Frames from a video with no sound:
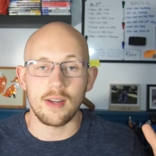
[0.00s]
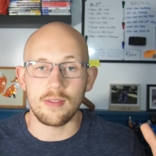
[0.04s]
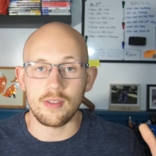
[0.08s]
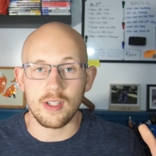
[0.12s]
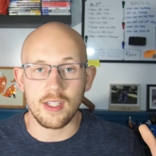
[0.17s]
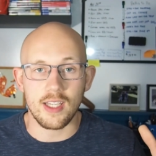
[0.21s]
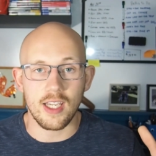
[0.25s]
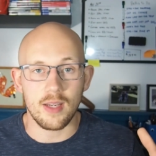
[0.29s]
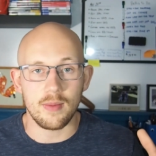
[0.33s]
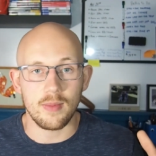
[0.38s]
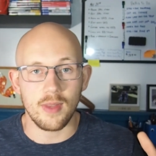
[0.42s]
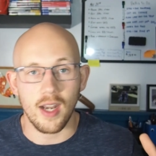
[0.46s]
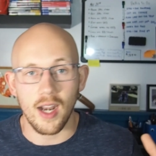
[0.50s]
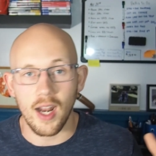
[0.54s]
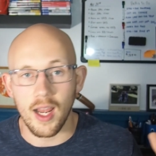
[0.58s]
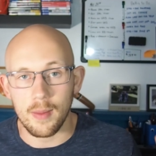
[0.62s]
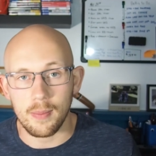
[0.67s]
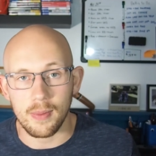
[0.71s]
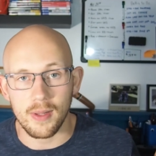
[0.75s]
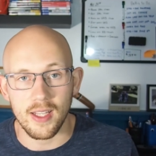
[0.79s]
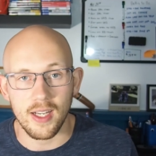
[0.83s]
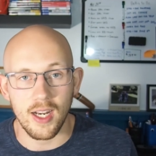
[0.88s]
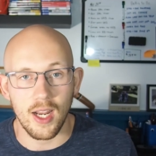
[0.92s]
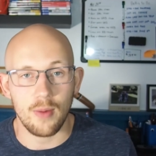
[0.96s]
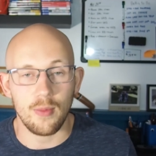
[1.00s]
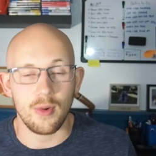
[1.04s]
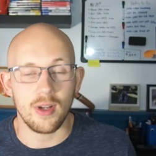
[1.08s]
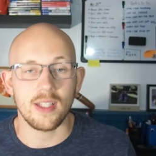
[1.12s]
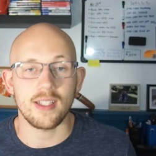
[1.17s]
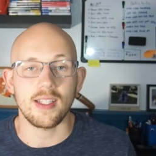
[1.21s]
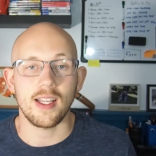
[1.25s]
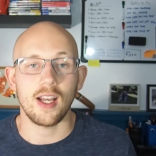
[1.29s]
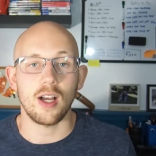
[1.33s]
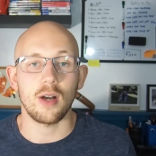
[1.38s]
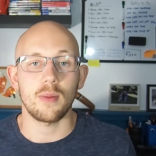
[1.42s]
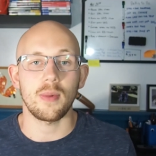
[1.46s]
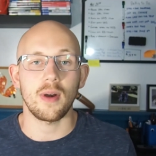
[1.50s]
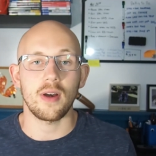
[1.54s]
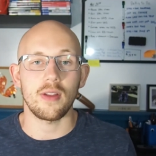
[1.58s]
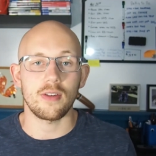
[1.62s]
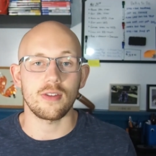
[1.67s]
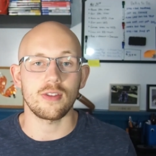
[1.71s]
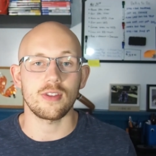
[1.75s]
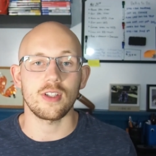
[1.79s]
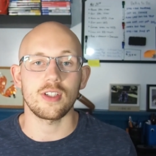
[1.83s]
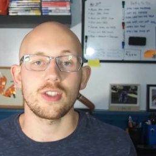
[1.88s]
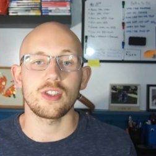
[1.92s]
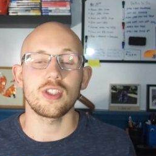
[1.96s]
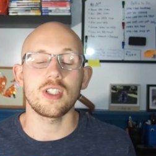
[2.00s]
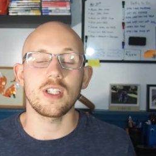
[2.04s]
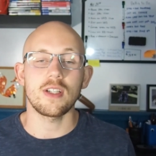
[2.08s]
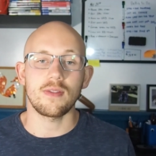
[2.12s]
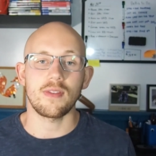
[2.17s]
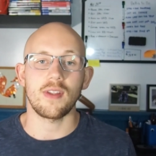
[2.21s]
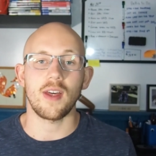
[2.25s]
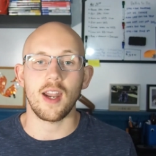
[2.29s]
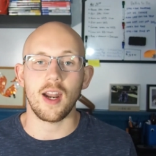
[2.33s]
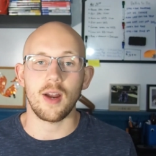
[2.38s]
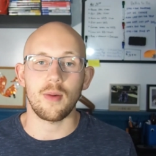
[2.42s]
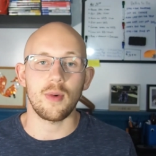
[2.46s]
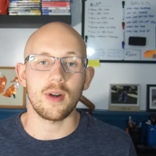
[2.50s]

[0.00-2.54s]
every game that I played, I wanted to help others achieve that.